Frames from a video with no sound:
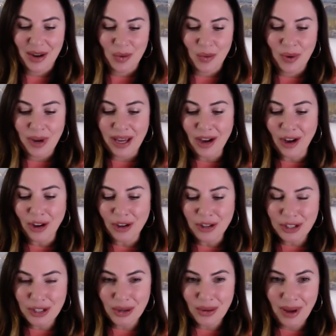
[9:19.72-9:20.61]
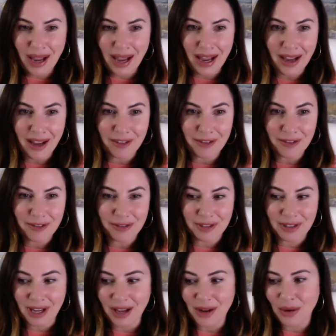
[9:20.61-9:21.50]
We also have
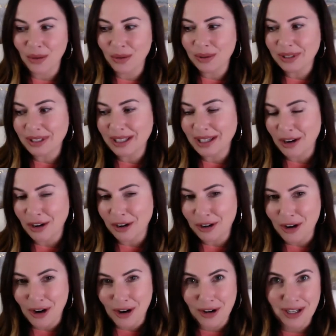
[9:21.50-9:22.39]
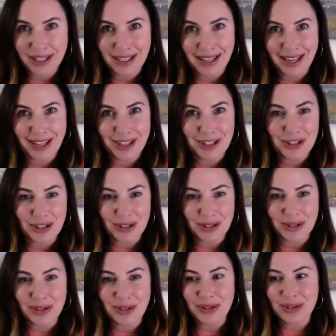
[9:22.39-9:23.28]
not only our guardian
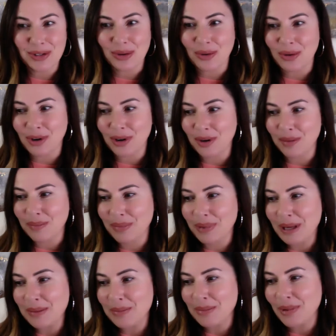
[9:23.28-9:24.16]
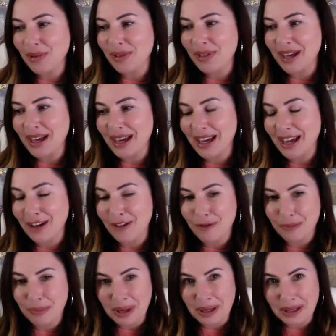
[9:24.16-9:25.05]
angels or people that
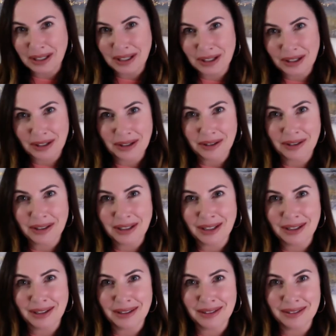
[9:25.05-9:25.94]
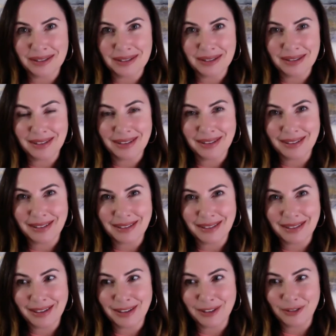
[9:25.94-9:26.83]
have been here in
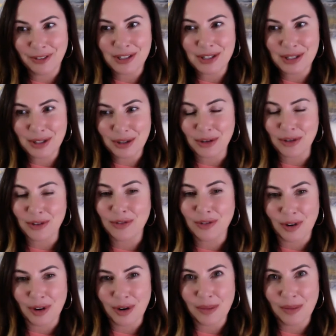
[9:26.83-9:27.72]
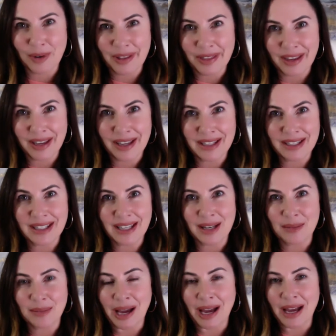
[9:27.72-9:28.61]
physical form with us
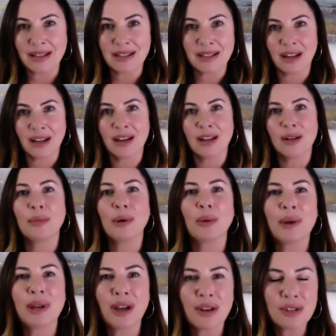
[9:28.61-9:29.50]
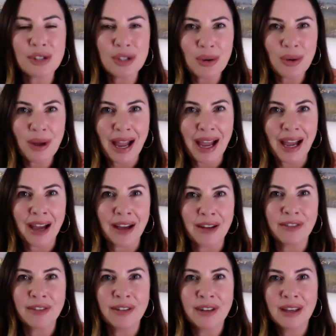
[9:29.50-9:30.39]
and passed on, but we also
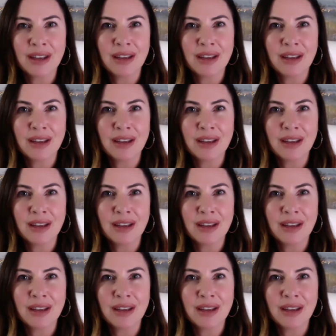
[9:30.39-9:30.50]
have